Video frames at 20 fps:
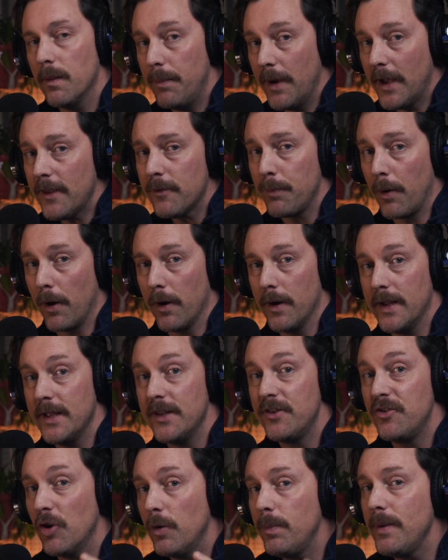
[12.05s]
the best part
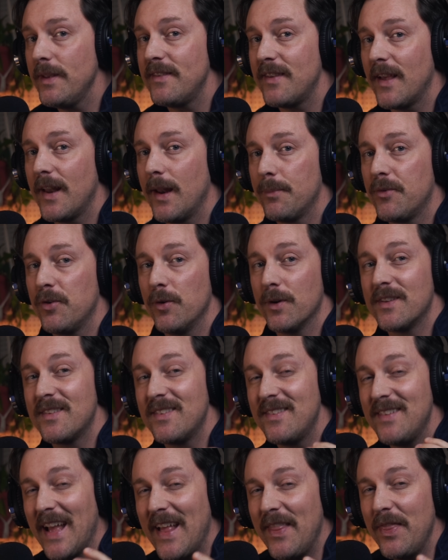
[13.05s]
is you'll be set up to
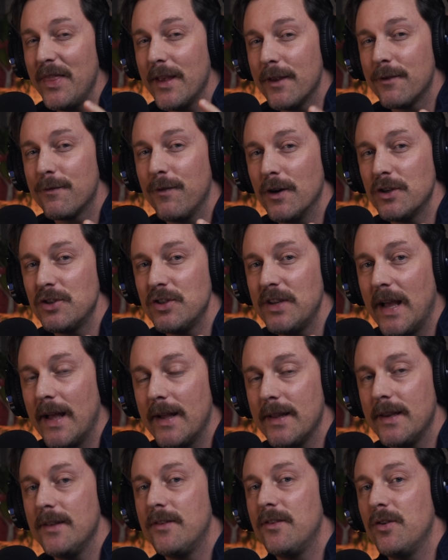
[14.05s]
extend this
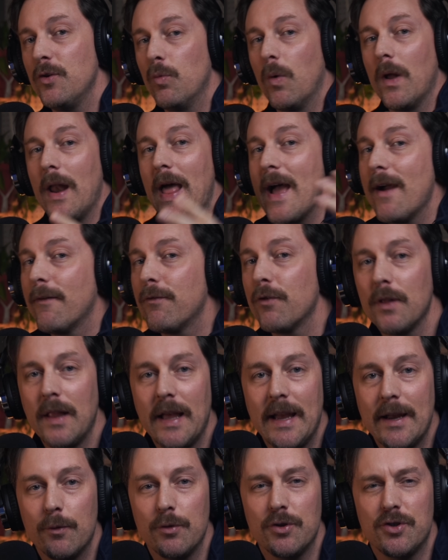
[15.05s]
functionality to whatever
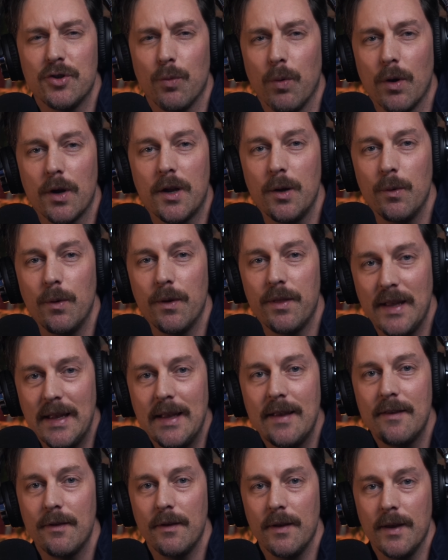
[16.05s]
language you're working with
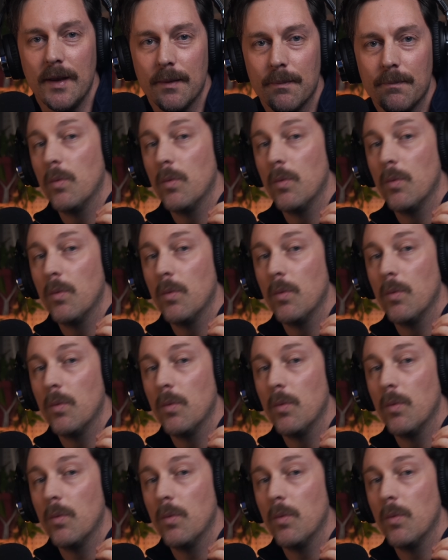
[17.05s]
easily.